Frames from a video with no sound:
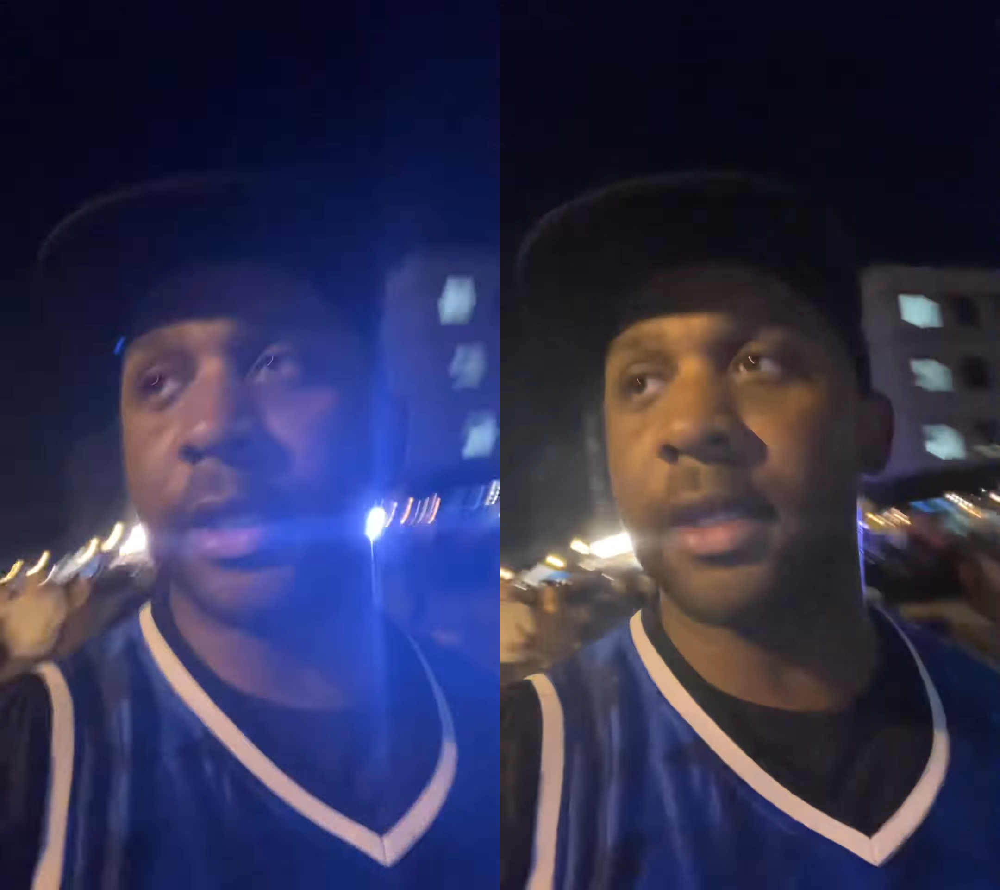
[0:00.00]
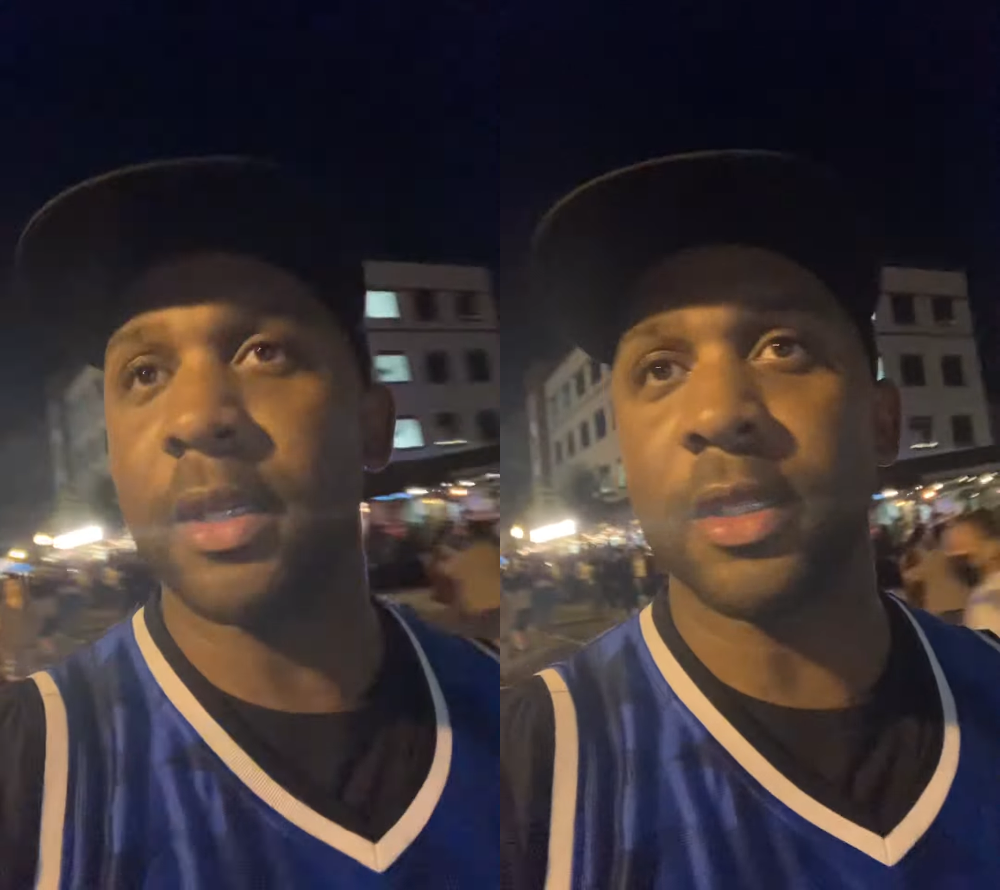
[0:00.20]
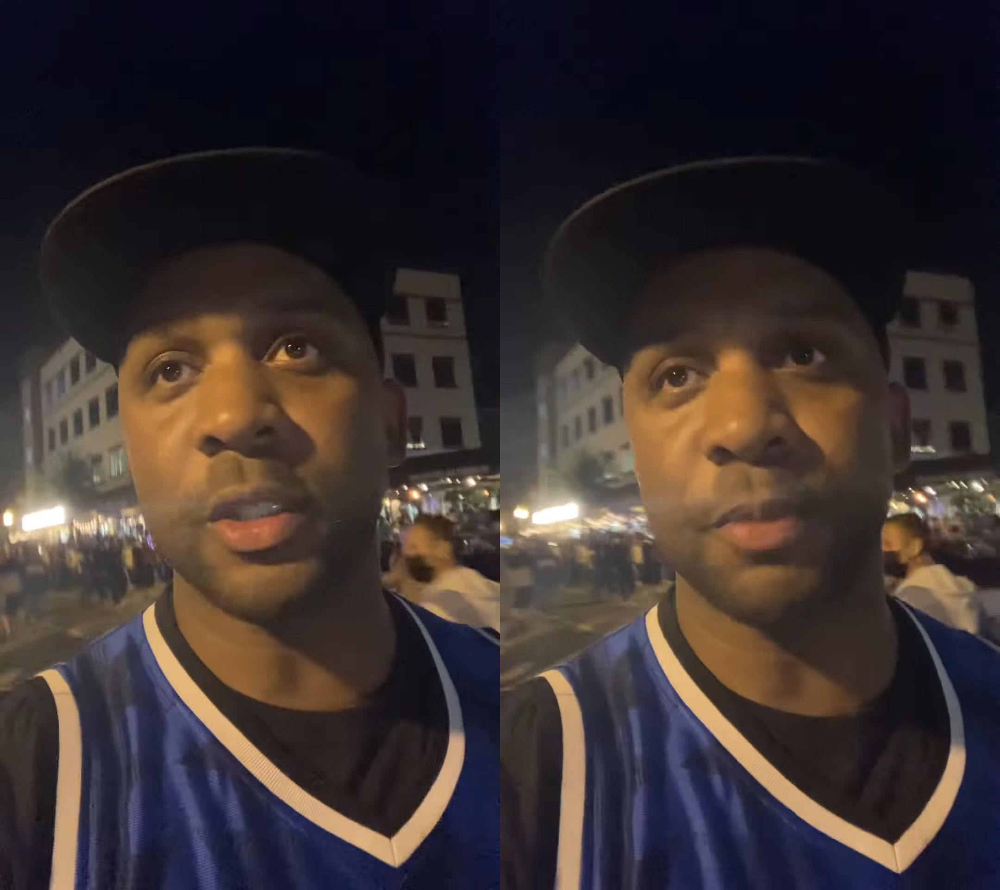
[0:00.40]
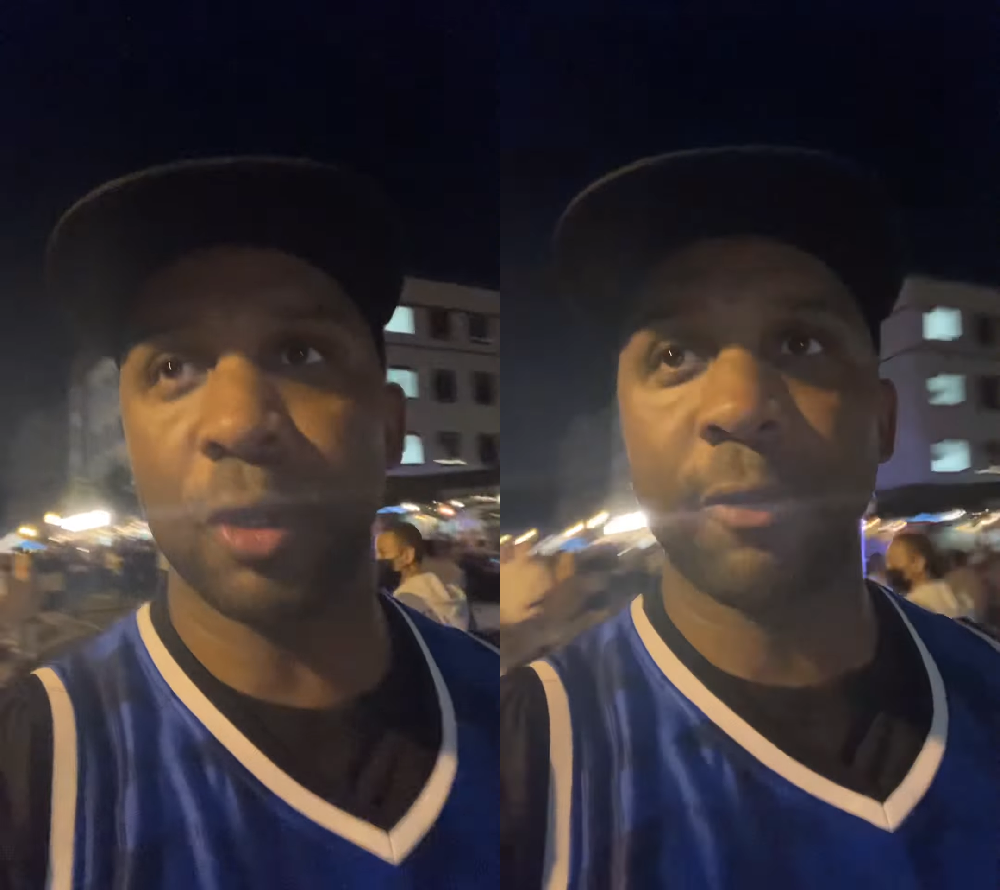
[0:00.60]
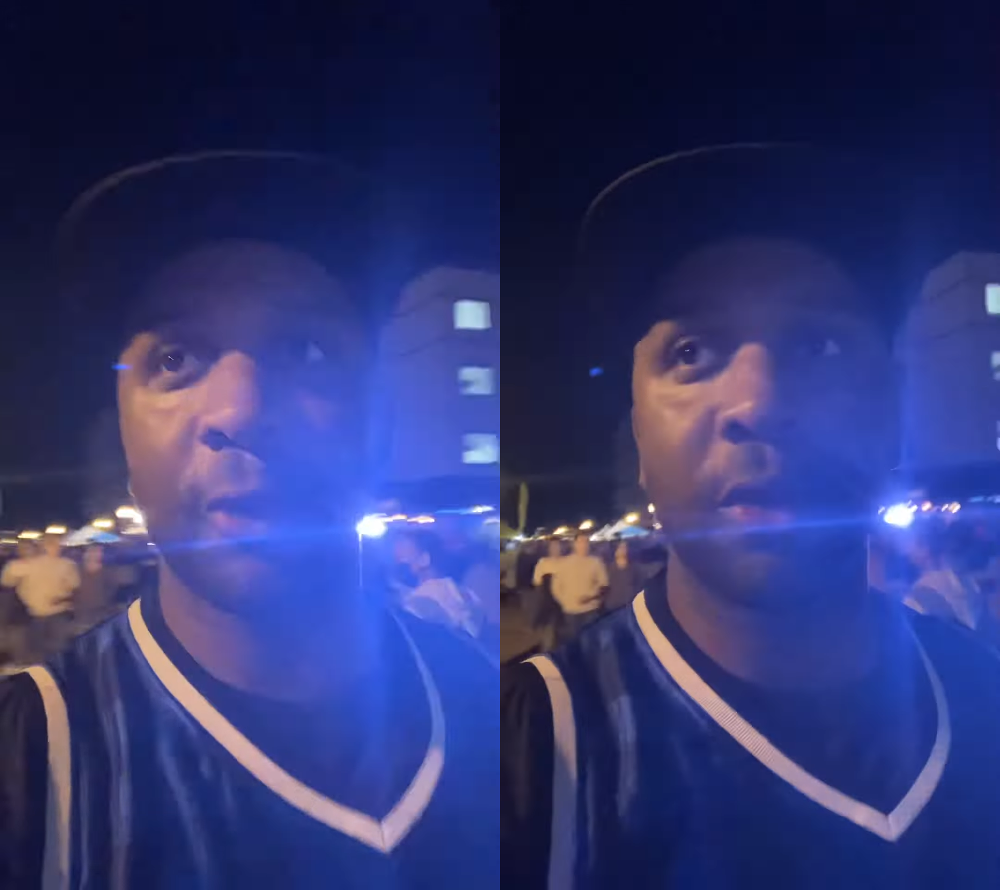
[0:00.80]
It's
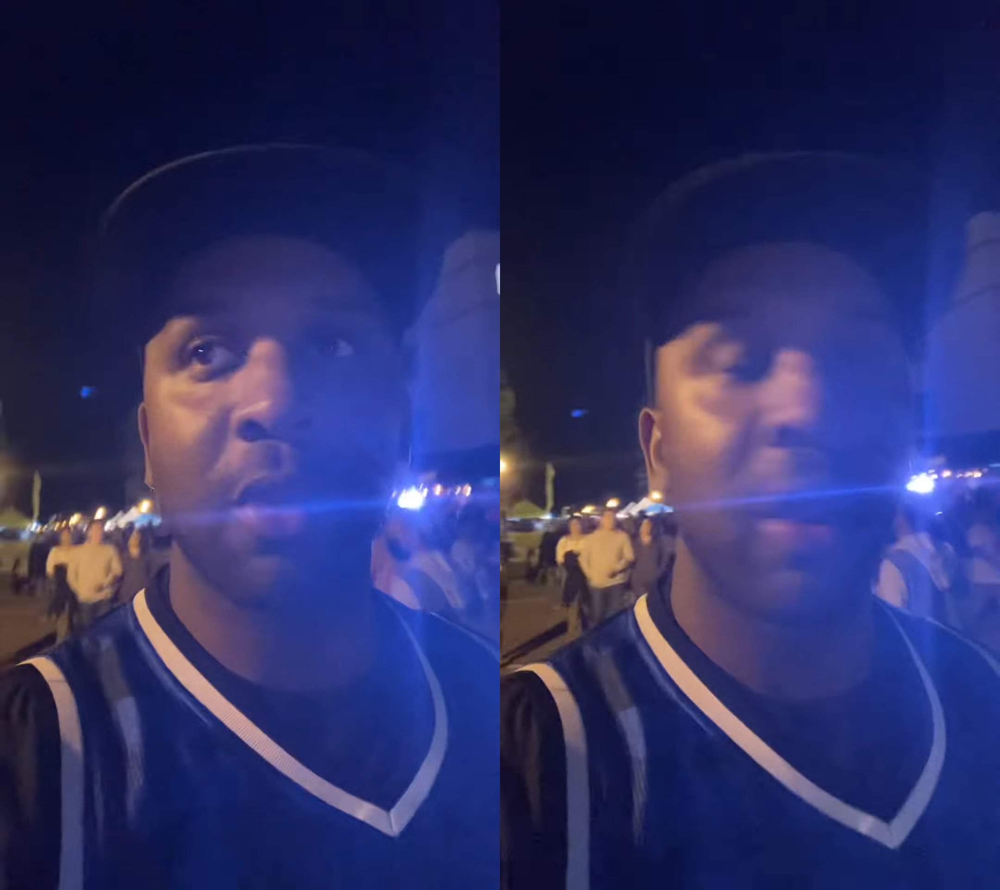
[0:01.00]
beautiful.